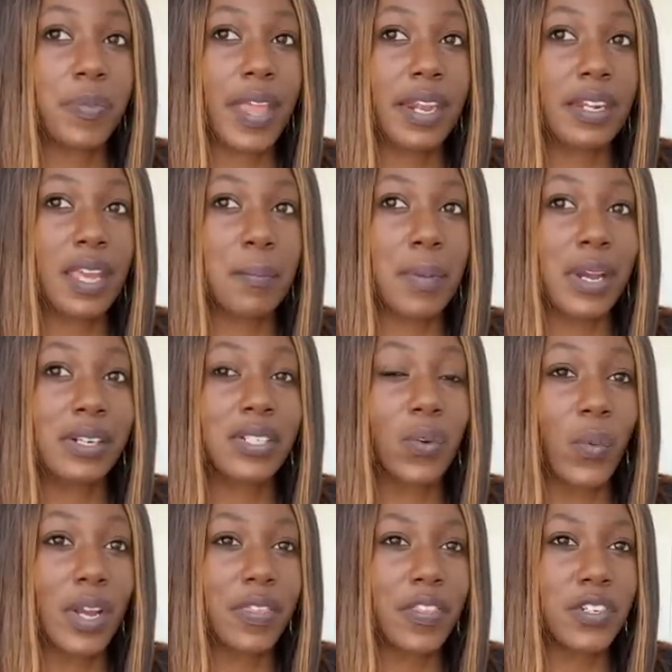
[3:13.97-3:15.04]
and compared to
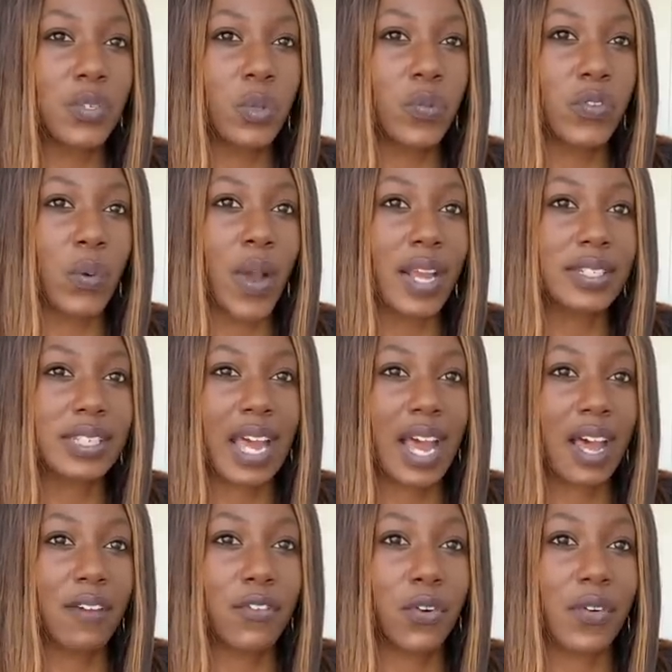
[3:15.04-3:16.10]
what the two of you guys
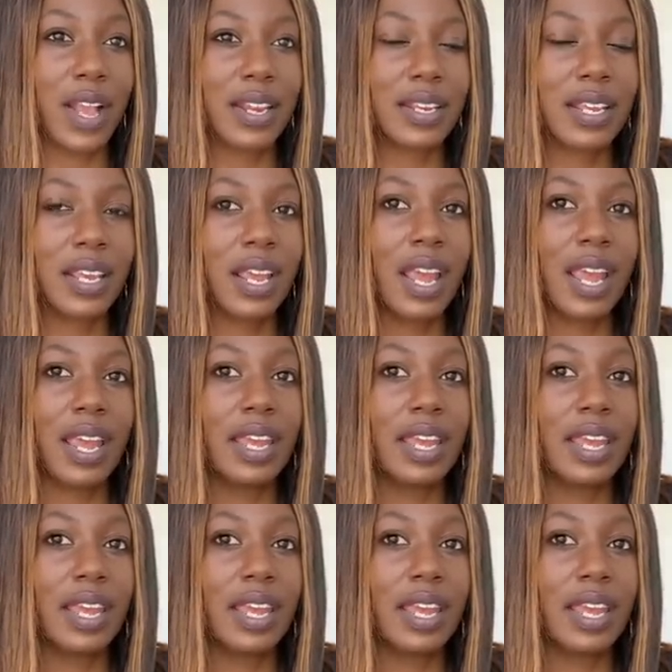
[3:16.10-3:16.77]
have already,